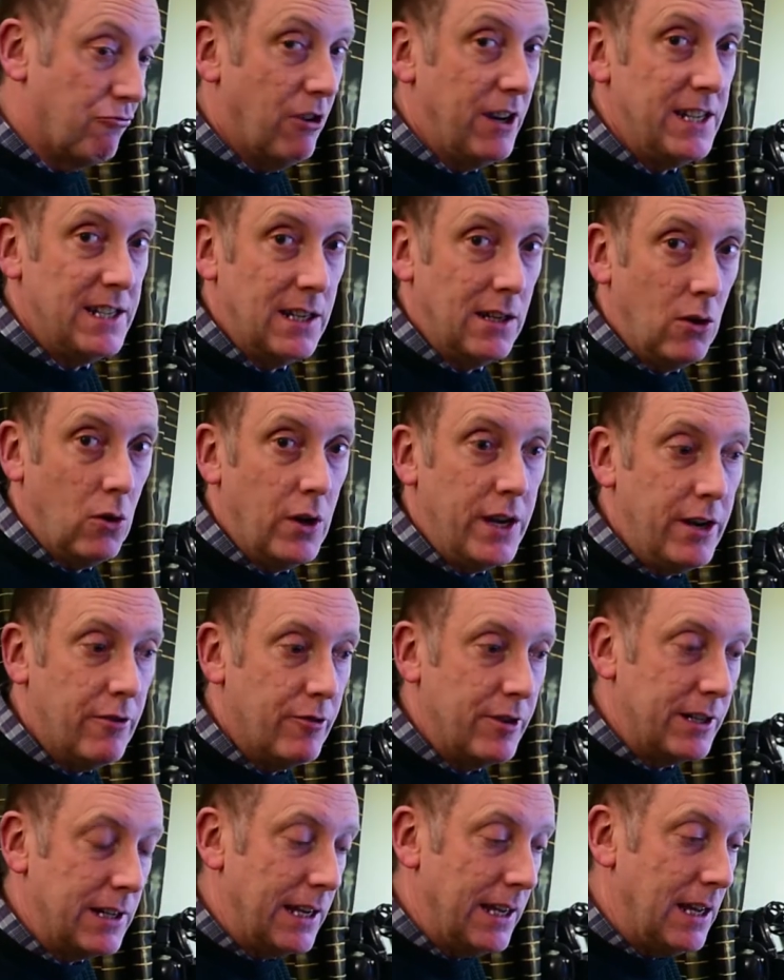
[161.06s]
writing
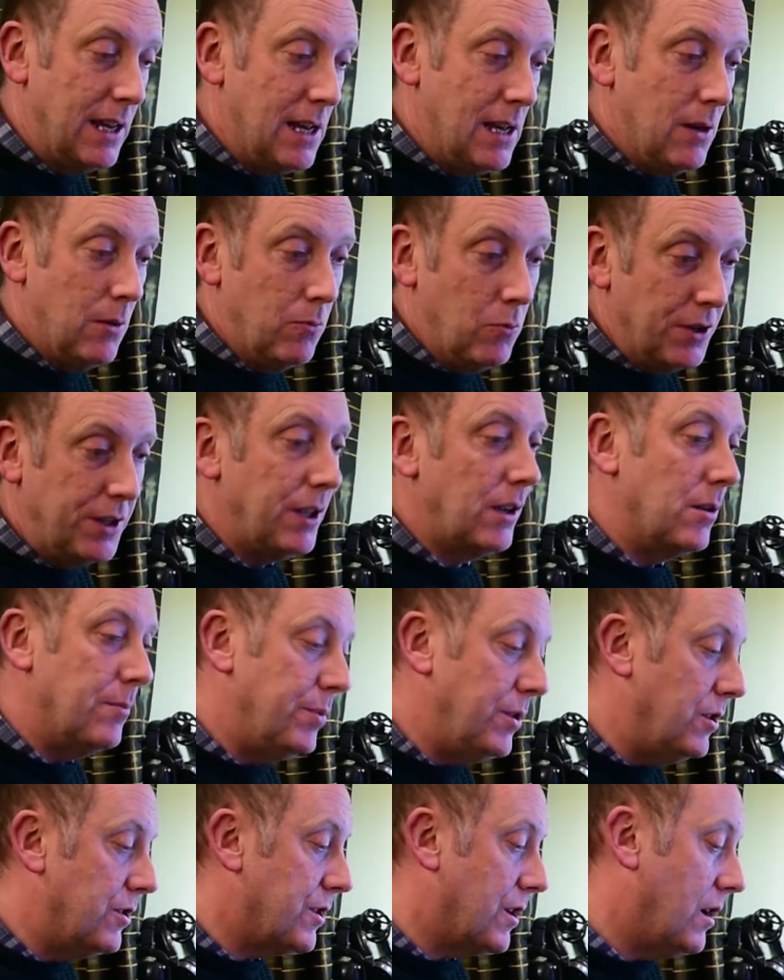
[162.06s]
coherently. With the
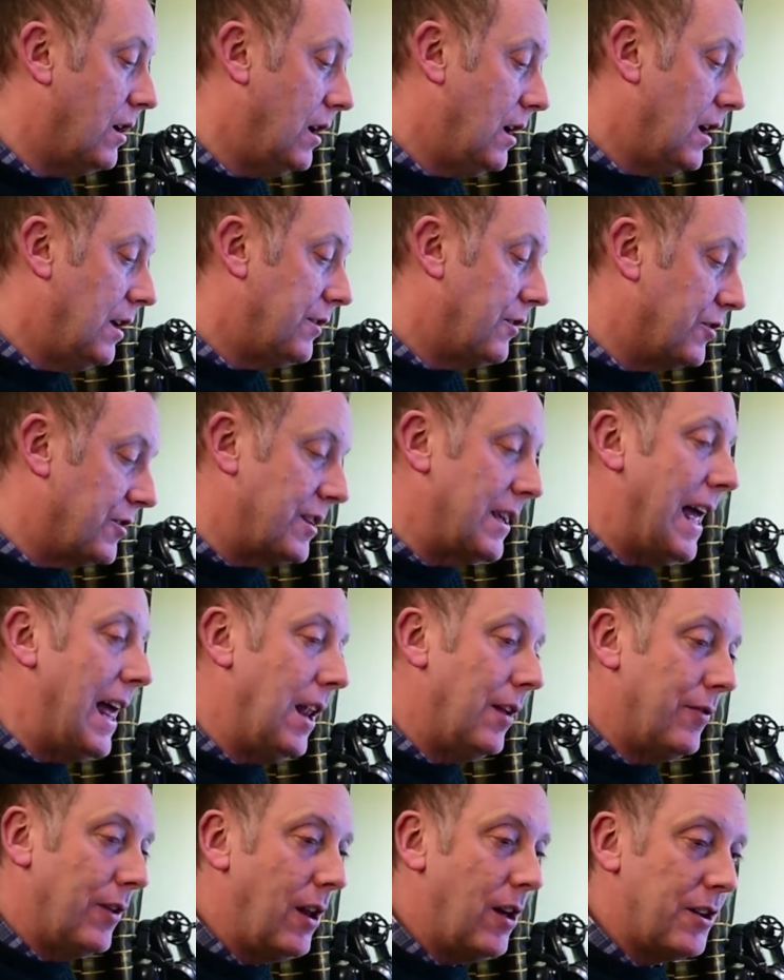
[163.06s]
computer, there's a
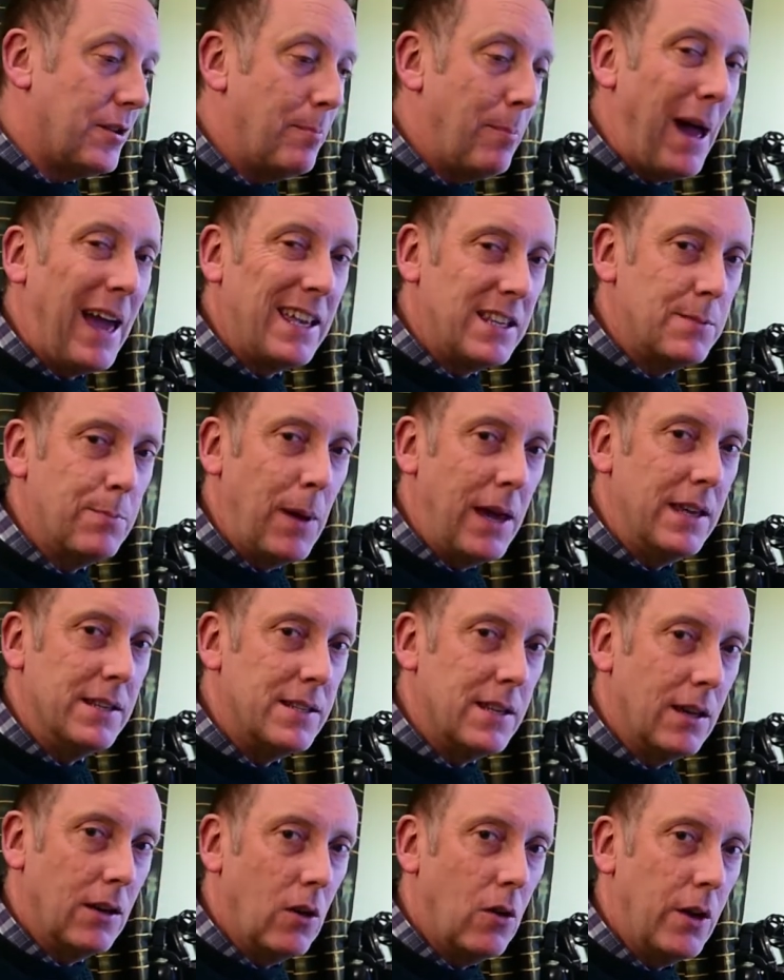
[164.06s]
hell of a lot of
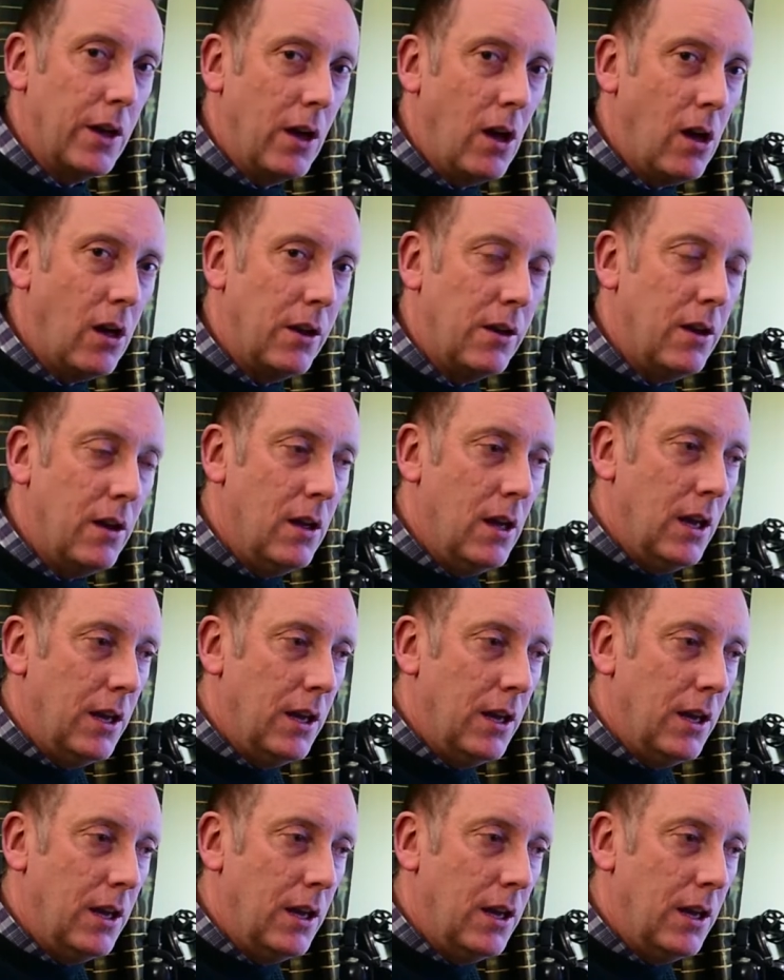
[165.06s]
backspacing going on.